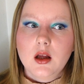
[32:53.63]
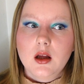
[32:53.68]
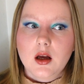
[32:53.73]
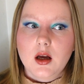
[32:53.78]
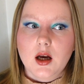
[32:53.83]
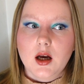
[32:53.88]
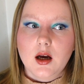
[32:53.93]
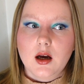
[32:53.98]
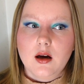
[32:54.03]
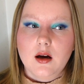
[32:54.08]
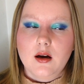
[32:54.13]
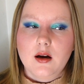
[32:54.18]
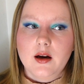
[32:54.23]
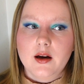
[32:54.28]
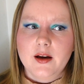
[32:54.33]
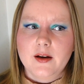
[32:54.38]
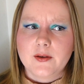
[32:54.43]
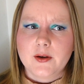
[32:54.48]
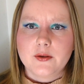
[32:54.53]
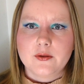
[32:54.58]
I
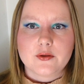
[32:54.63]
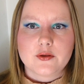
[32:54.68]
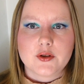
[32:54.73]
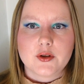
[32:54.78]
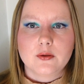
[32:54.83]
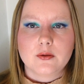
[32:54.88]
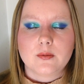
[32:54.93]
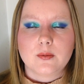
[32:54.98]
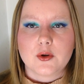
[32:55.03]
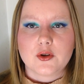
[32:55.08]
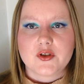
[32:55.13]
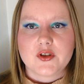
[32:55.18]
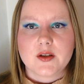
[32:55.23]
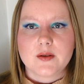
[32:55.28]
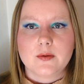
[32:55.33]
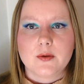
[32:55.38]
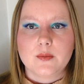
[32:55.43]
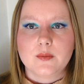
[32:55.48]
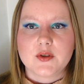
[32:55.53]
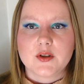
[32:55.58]
have understood watching
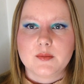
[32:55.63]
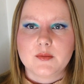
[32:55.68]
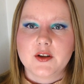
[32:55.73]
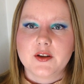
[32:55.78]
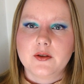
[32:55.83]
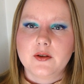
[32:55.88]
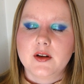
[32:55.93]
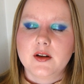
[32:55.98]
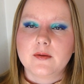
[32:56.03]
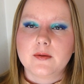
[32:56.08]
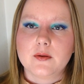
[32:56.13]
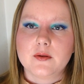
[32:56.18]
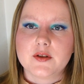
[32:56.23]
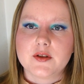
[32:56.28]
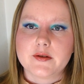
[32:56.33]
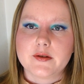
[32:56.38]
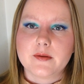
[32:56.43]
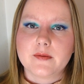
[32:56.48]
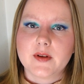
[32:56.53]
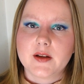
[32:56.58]
from some other
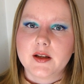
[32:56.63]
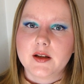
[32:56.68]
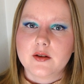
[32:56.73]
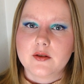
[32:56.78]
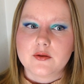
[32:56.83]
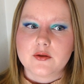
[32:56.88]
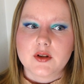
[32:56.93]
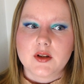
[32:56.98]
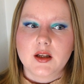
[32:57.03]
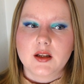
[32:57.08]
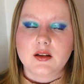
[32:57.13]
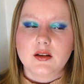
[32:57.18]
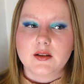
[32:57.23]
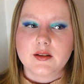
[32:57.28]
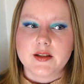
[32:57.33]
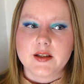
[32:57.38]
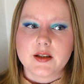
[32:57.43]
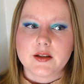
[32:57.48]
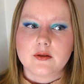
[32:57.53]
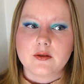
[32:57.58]
influencer videos
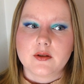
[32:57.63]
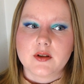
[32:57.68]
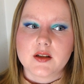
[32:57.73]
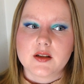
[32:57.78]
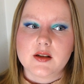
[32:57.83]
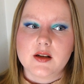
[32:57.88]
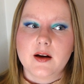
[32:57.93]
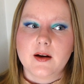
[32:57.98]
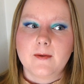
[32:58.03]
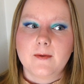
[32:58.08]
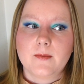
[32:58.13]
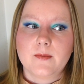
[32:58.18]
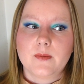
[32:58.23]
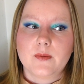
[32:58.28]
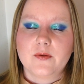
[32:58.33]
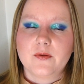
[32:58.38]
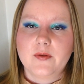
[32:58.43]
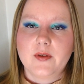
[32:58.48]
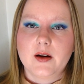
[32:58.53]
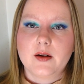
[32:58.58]
that TikTok is like
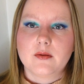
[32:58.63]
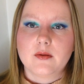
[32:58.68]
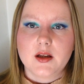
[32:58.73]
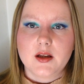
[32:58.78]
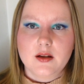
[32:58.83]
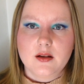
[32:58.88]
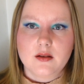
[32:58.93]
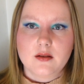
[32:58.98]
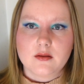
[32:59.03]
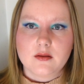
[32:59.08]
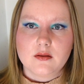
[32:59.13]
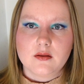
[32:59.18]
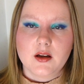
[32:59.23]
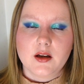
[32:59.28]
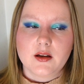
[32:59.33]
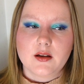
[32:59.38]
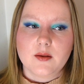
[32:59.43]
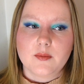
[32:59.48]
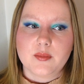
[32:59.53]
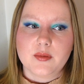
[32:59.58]
very
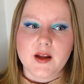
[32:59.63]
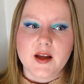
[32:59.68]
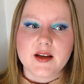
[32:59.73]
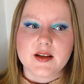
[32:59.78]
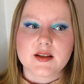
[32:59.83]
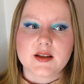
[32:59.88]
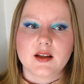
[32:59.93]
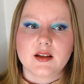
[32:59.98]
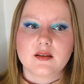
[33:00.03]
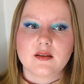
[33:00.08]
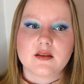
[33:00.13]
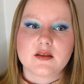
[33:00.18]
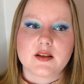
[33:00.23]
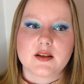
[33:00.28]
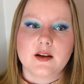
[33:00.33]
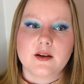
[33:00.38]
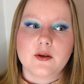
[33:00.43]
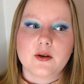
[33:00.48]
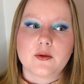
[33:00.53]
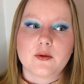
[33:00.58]
like a place that
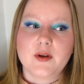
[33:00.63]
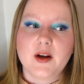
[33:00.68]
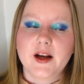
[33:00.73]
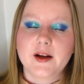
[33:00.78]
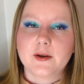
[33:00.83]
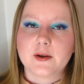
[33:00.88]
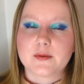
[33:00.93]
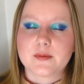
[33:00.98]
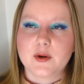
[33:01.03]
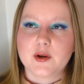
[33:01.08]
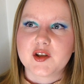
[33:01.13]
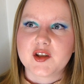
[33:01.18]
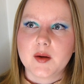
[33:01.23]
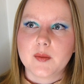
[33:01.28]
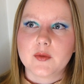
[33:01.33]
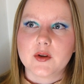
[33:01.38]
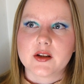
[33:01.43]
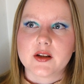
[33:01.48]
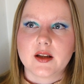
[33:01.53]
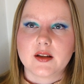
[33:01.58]
there are creators, for
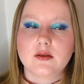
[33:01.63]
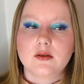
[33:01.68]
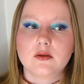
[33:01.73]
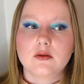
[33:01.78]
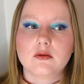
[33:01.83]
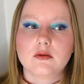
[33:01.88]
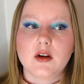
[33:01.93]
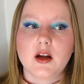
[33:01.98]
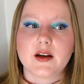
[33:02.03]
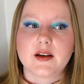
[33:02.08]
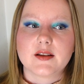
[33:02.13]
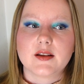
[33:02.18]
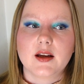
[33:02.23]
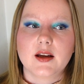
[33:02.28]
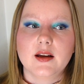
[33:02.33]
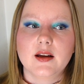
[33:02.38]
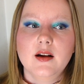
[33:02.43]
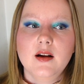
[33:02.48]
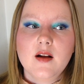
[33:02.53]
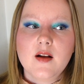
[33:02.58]
example, that do like
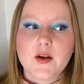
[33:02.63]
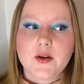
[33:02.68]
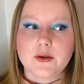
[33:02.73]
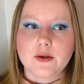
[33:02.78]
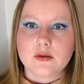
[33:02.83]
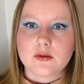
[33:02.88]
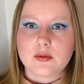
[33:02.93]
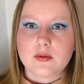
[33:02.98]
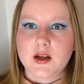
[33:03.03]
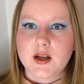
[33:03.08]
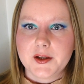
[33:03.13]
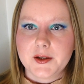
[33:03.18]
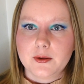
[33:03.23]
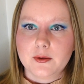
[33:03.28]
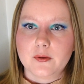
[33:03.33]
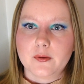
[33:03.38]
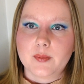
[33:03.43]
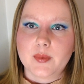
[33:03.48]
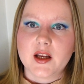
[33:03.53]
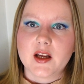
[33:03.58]
they don't really
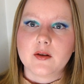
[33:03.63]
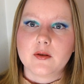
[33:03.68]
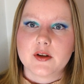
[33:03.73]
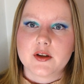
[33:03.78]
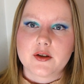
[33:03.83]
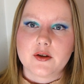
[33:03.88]
do Louise